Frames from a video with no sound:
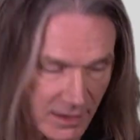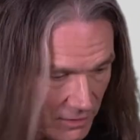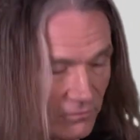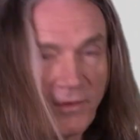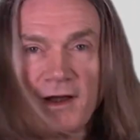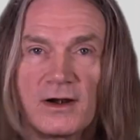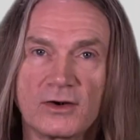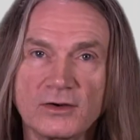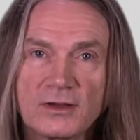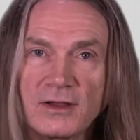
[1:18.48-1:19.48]
and
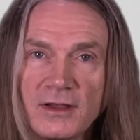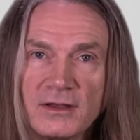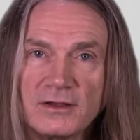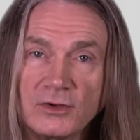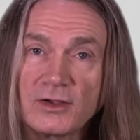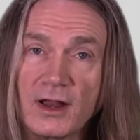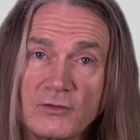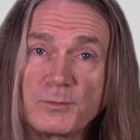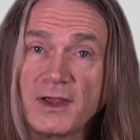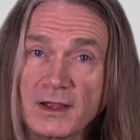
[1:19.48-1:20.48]
fair? You kind
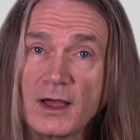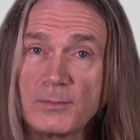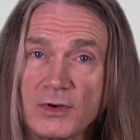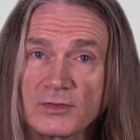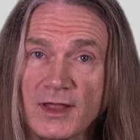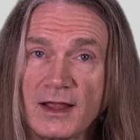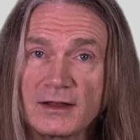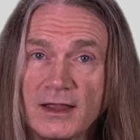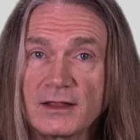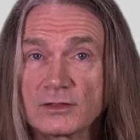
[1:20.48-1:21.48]
of pick up on that
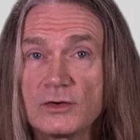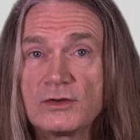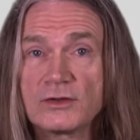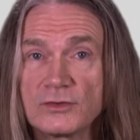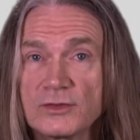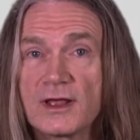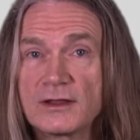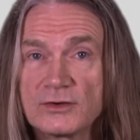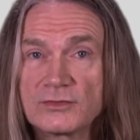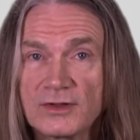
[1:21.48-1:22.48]
and learn to do
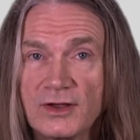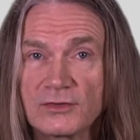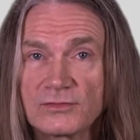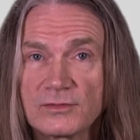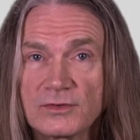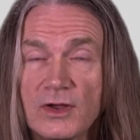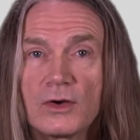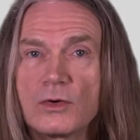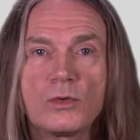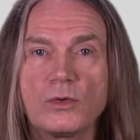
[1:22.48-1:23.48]
that yourself.
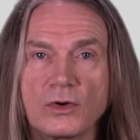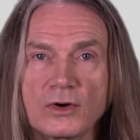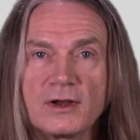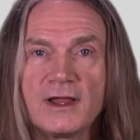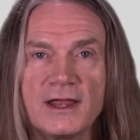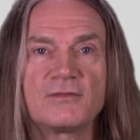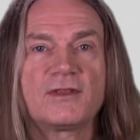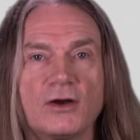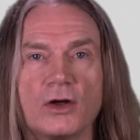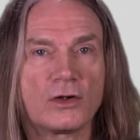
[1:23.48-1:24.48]
Or if
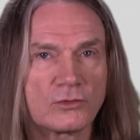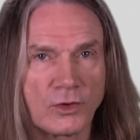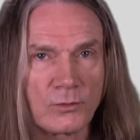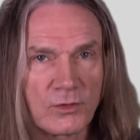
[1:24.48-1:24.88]
they're ultra